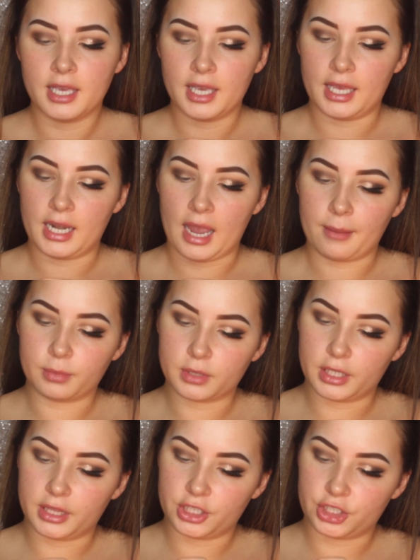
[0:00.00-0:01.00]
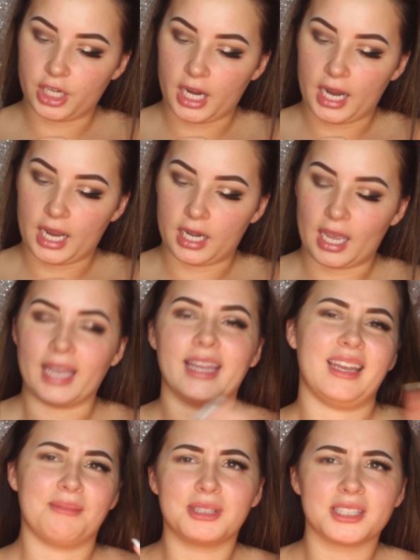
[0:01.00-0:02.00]
and I'm taking
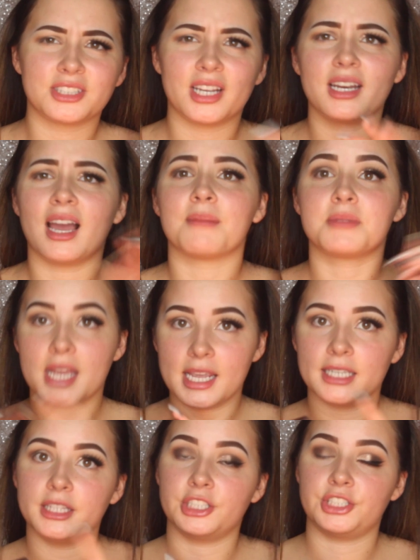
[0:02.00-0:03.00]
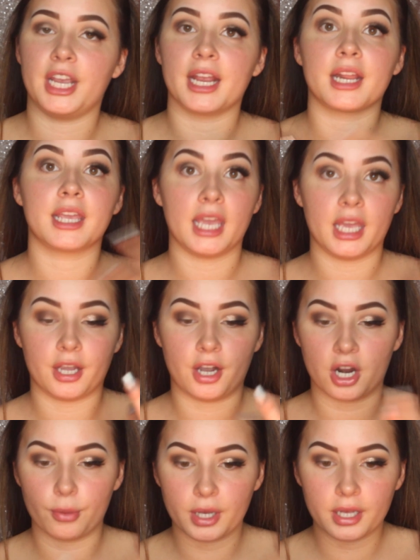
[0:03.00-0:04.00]
the shade Kitten
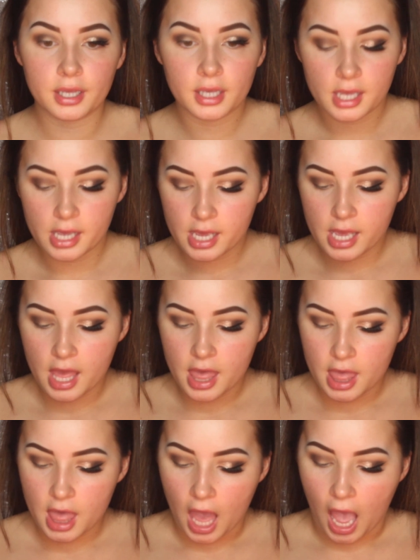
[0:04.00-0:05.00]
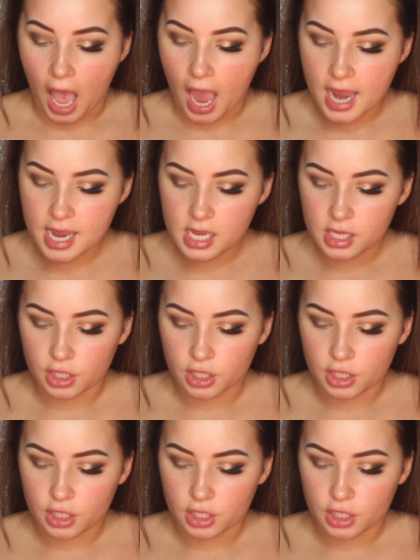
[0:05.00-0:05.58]
Karma. I